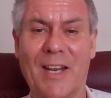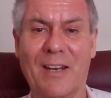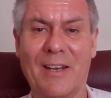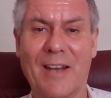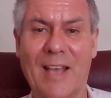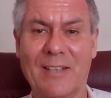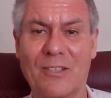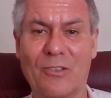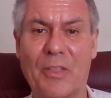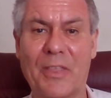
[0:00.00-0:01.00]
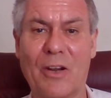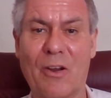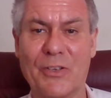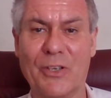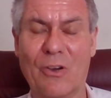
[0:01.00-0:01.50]
And a nice little
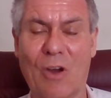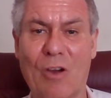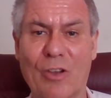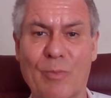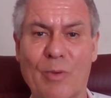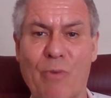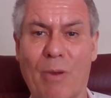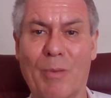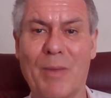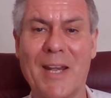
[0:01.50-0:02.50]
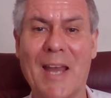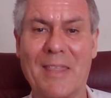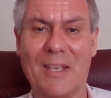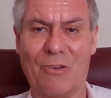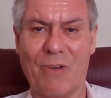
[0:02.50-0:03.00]
theological argument, probably
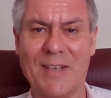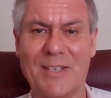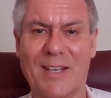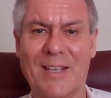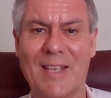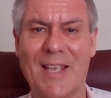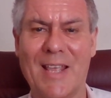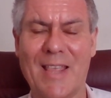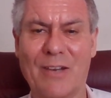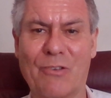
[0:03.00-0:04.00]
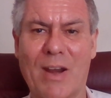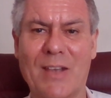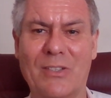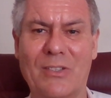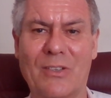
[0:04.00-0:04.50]
nothing greater than
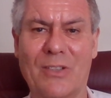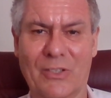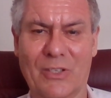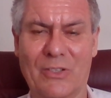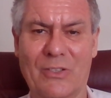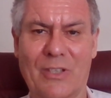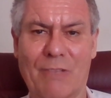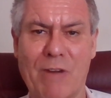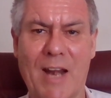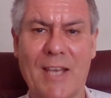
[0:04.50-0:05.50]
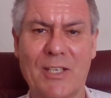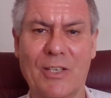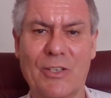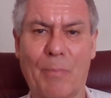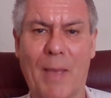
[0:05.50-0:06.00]
grace. This is the
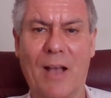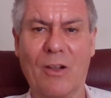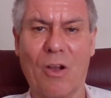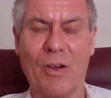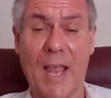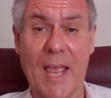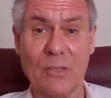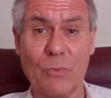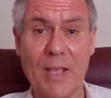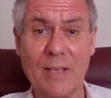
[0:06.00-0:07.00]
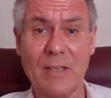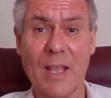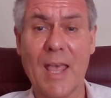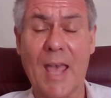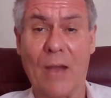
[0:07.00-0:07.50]
relationship our God has with us
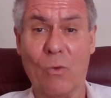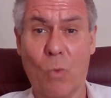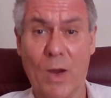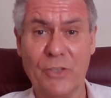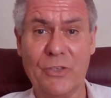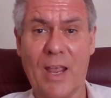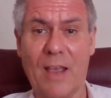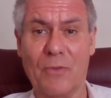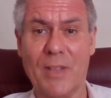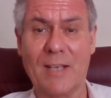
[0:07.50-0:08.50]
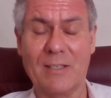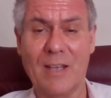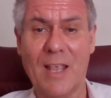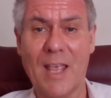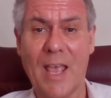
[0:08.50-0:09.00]
and wants to have with us.